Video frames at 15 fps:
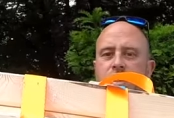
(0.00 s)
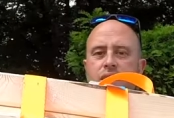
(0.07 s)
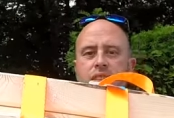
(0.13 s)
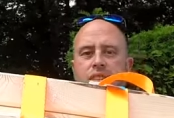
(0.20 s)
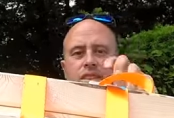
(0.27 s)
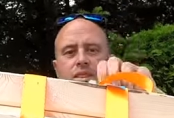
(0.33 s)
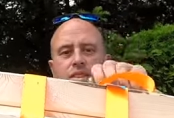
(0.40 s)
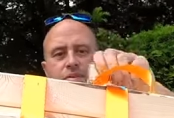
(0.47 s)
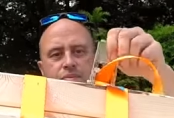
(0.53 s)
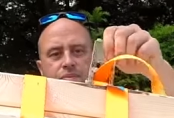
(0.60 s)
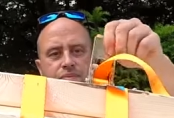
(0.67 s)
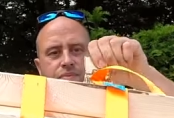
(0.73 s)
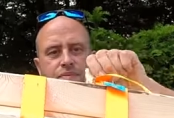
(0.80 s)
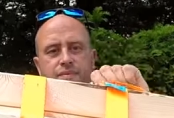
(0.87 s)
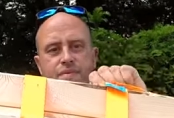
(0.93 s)

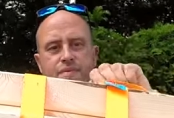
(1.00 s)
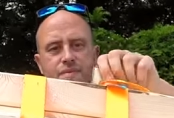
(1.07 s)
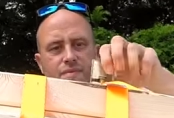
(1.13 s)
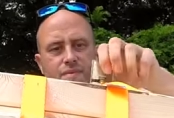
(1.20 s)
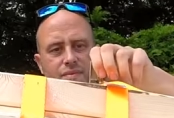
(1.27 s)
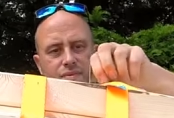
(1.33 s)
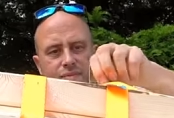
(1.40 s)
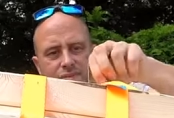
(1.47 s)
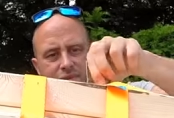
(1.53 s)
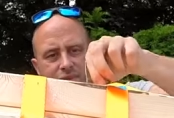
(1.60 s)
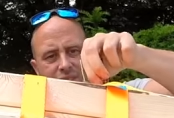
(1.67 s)
(silence)